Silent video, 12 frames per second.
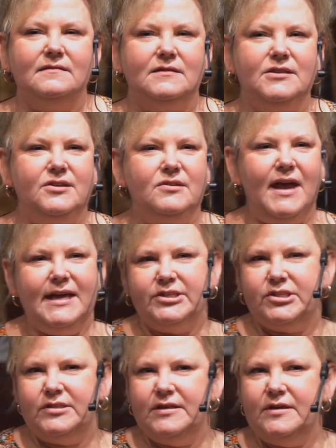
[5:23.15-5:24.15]
do you
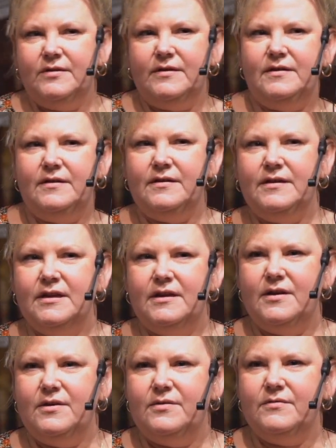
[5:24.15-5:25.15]
actually, you
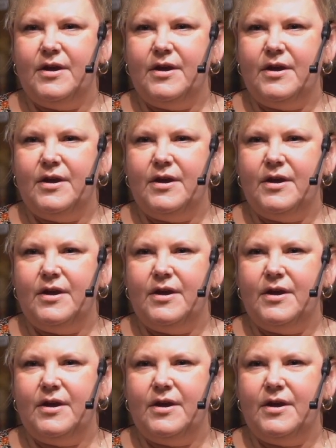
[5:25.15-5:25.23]
know,